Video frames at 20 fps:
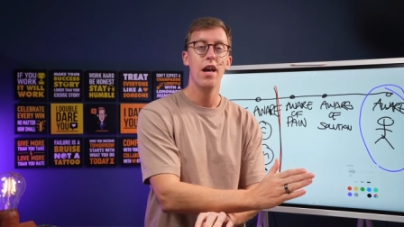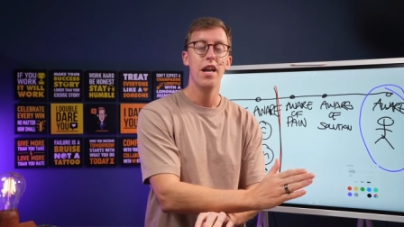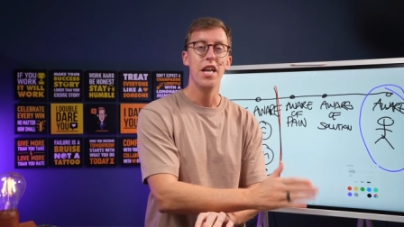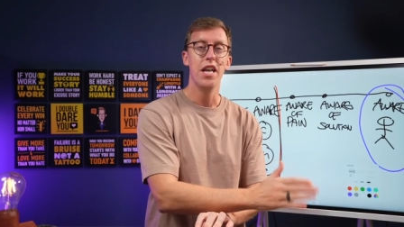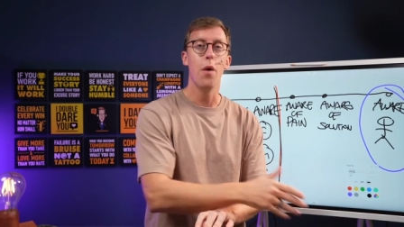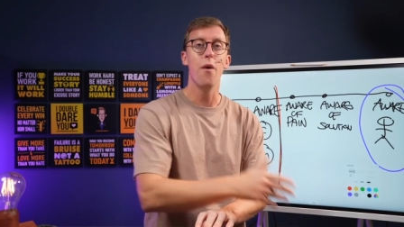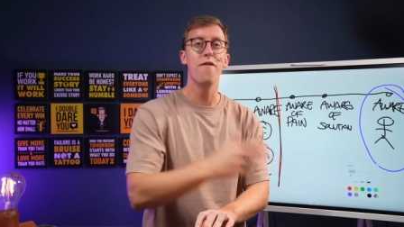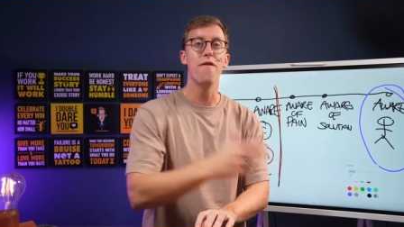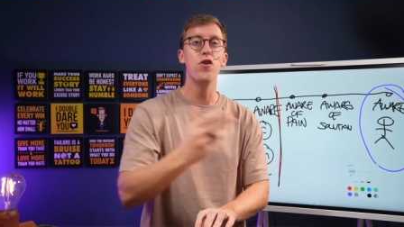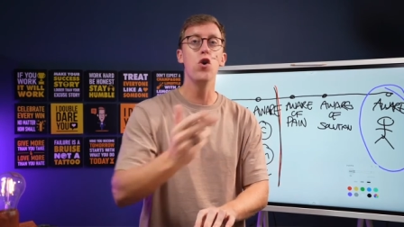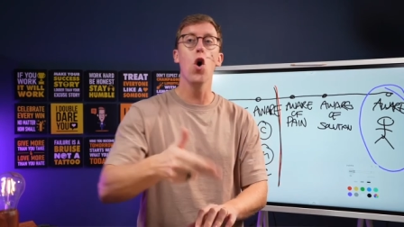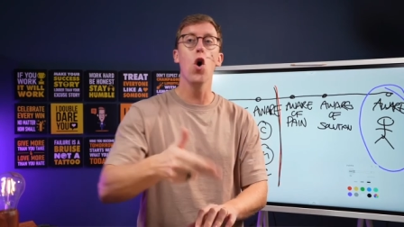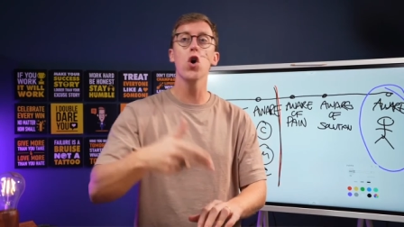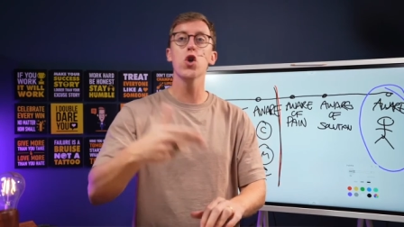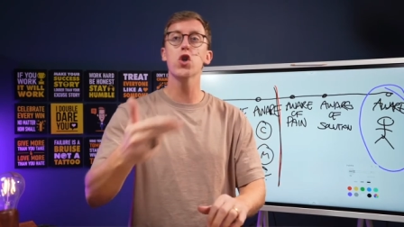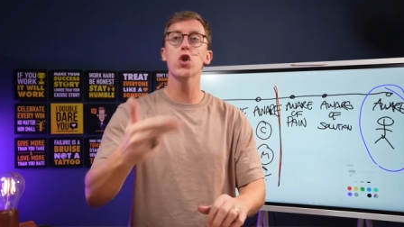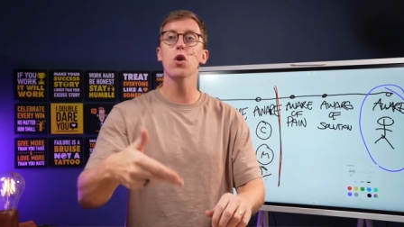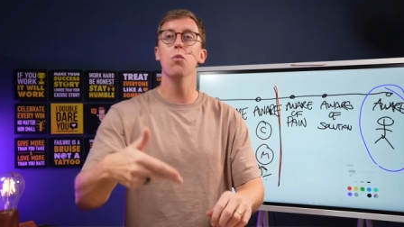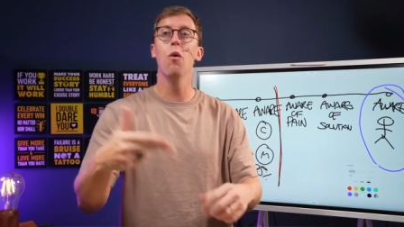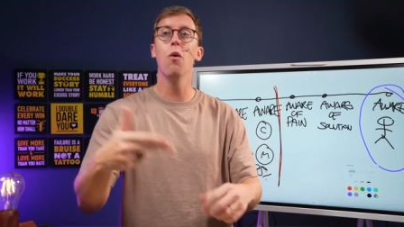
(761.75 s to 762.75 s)
Now, if
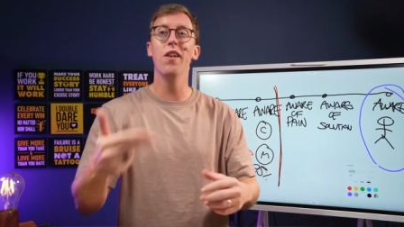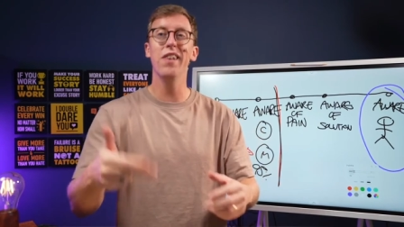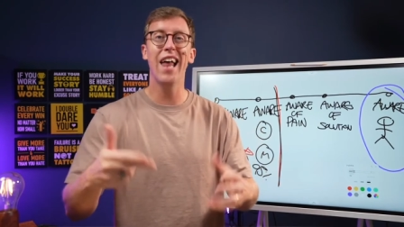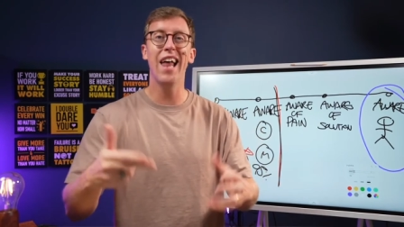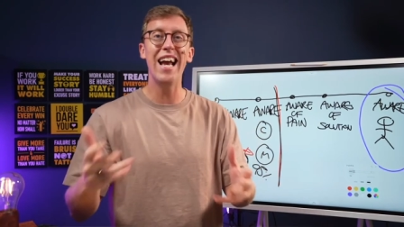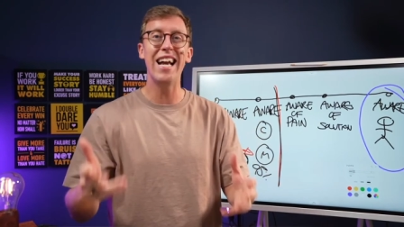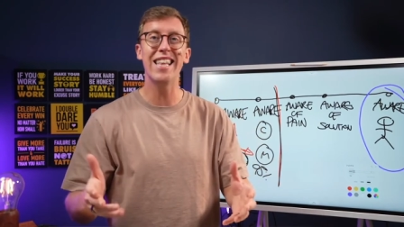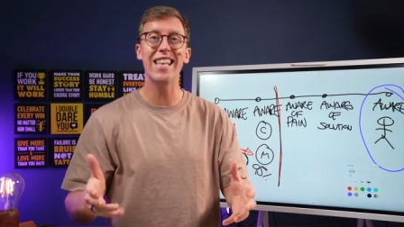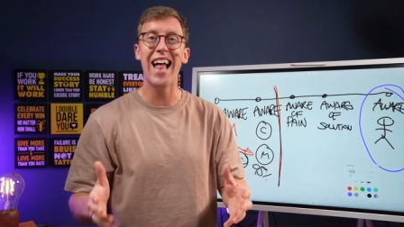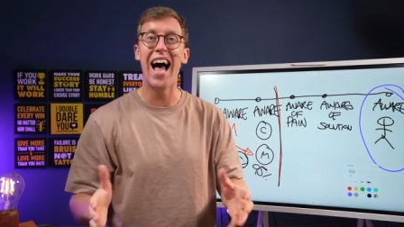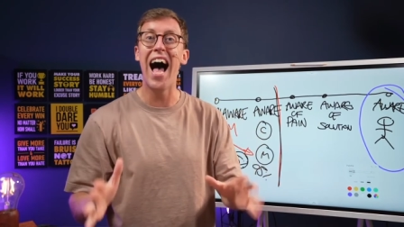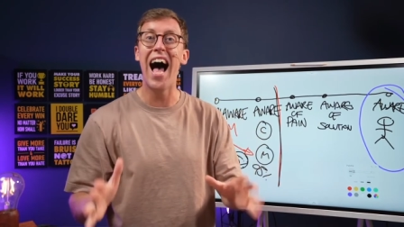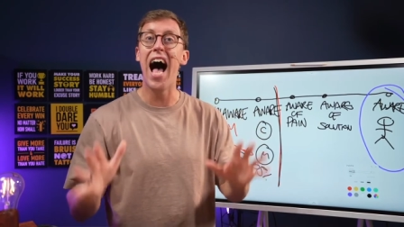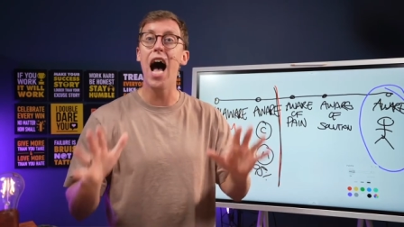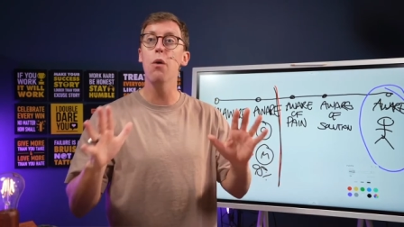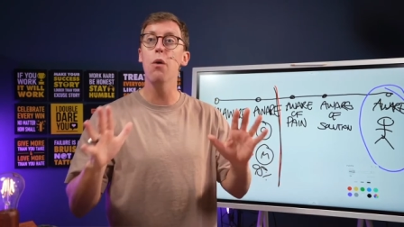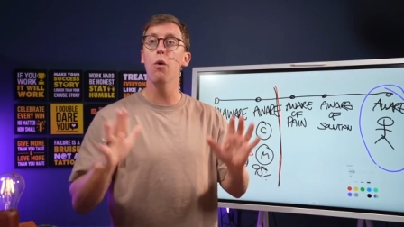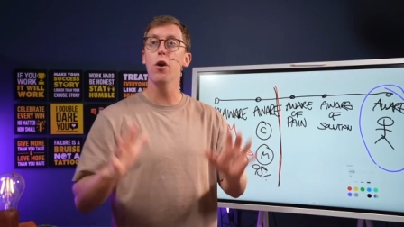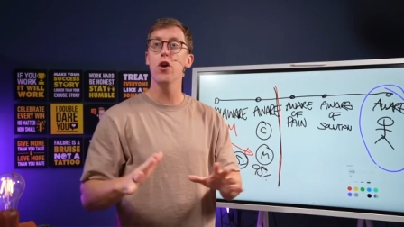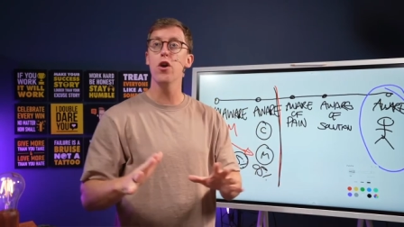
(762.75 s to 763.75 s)
you're someone like that,
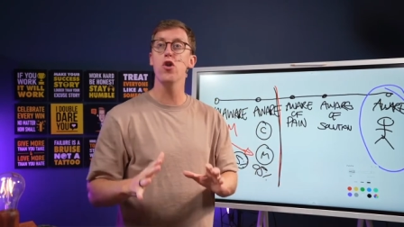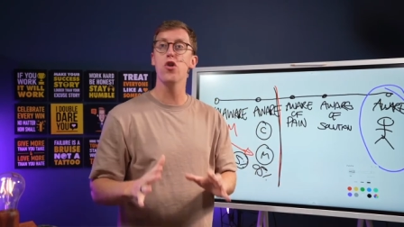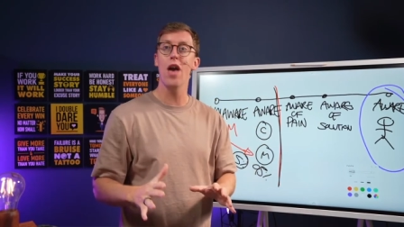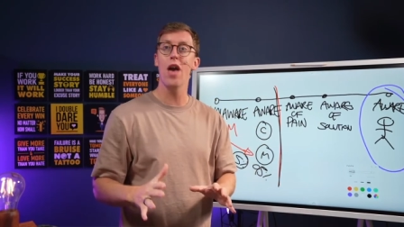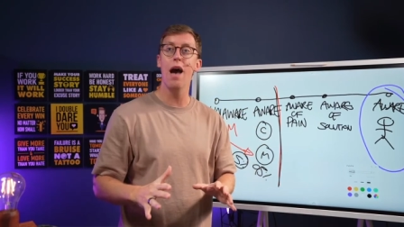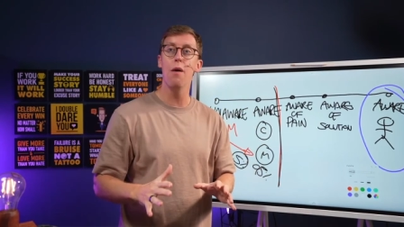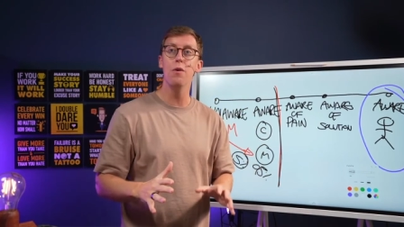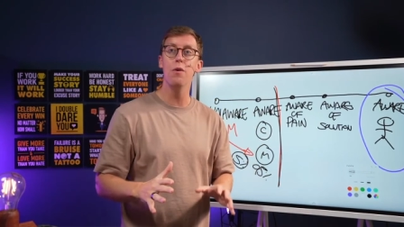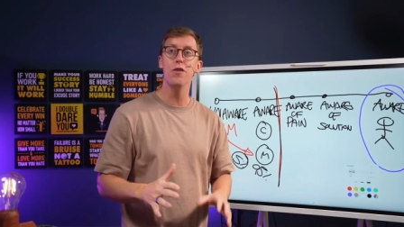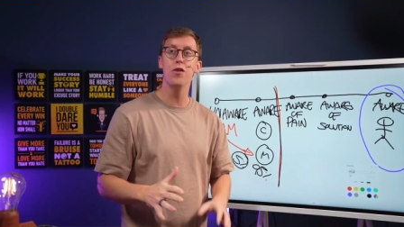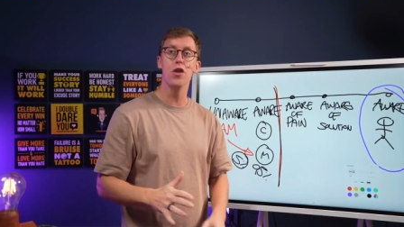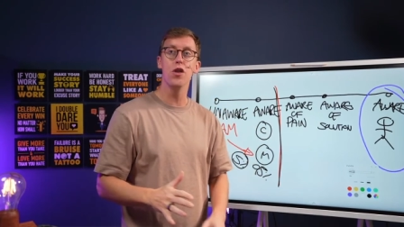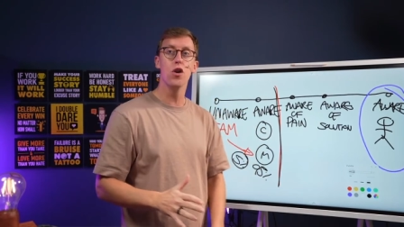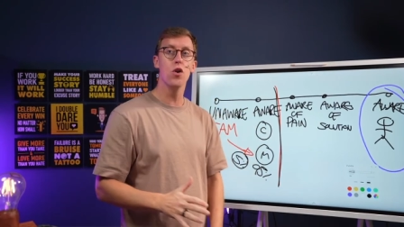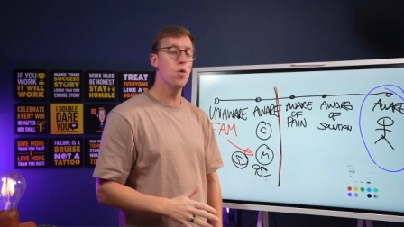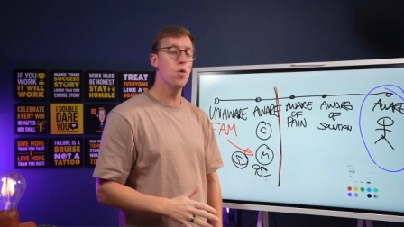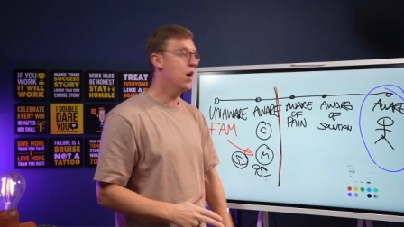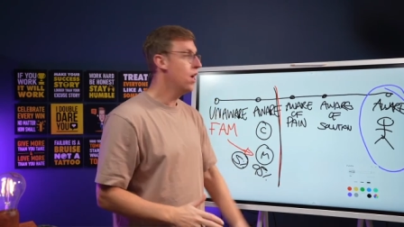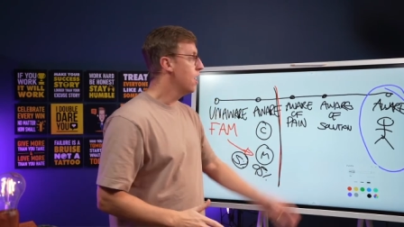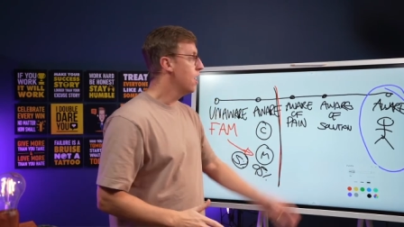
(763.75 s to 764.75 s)
I want to share with
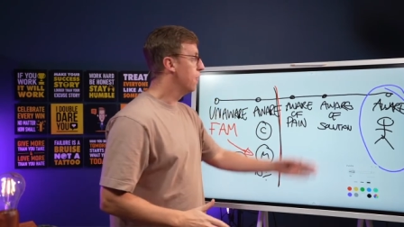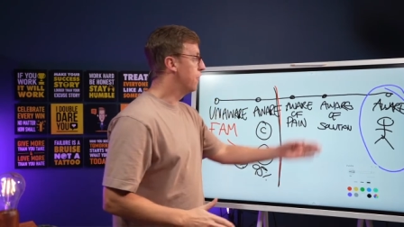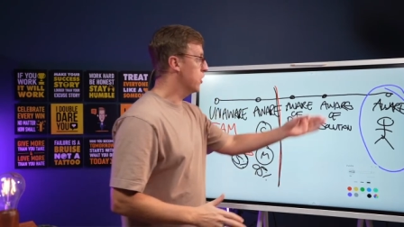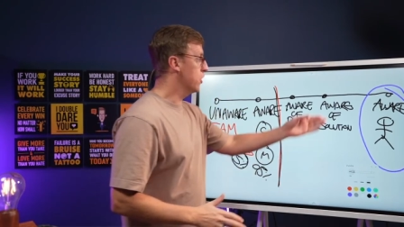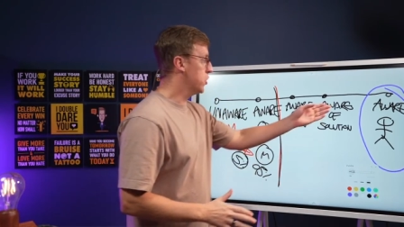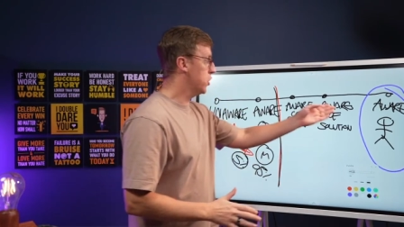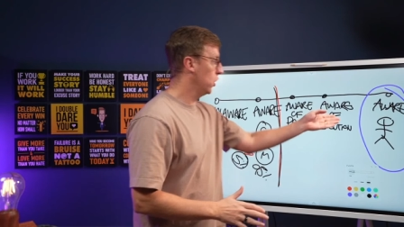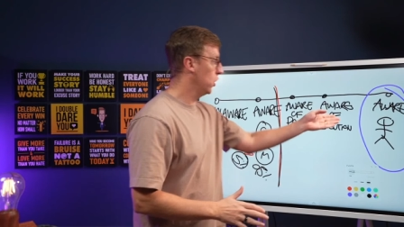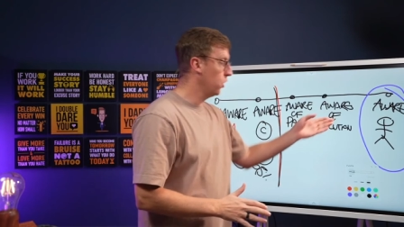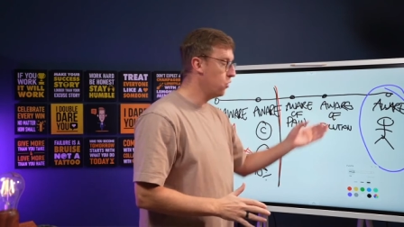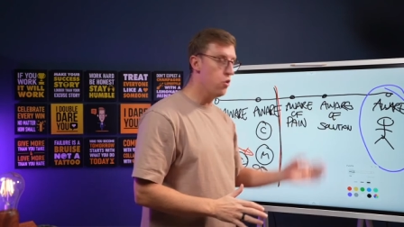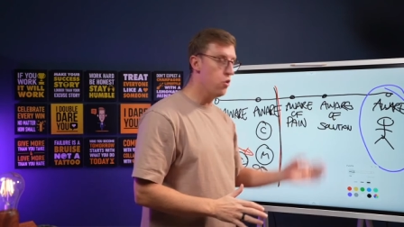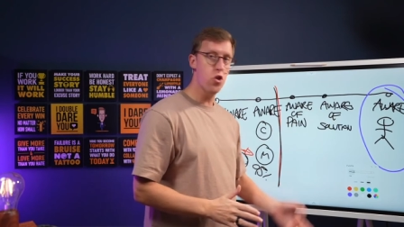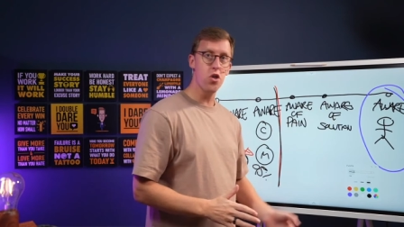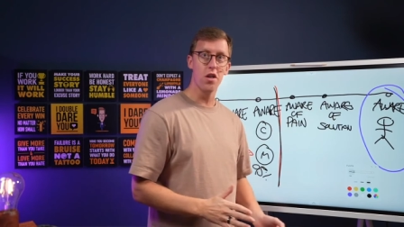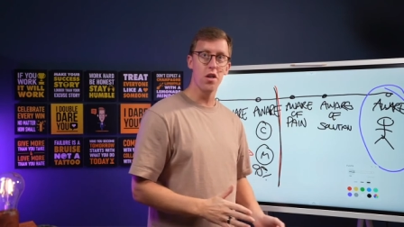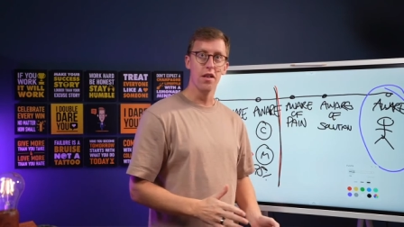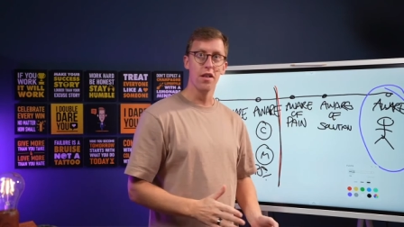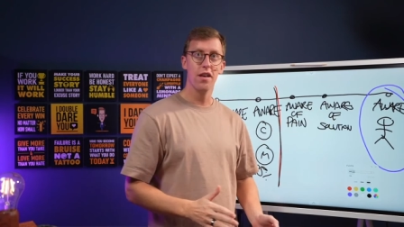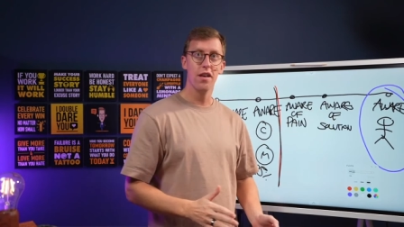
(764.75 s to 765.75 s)
you the
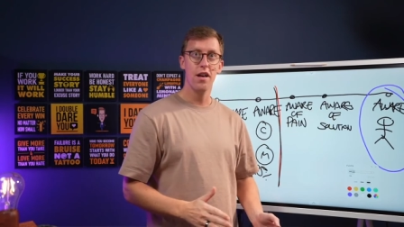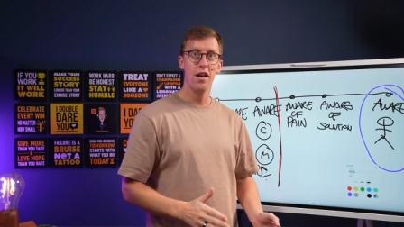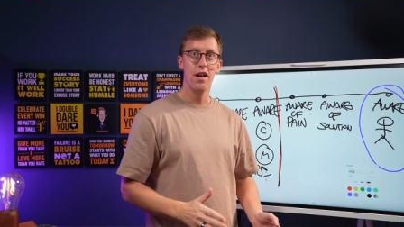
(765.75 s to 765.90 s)
solution.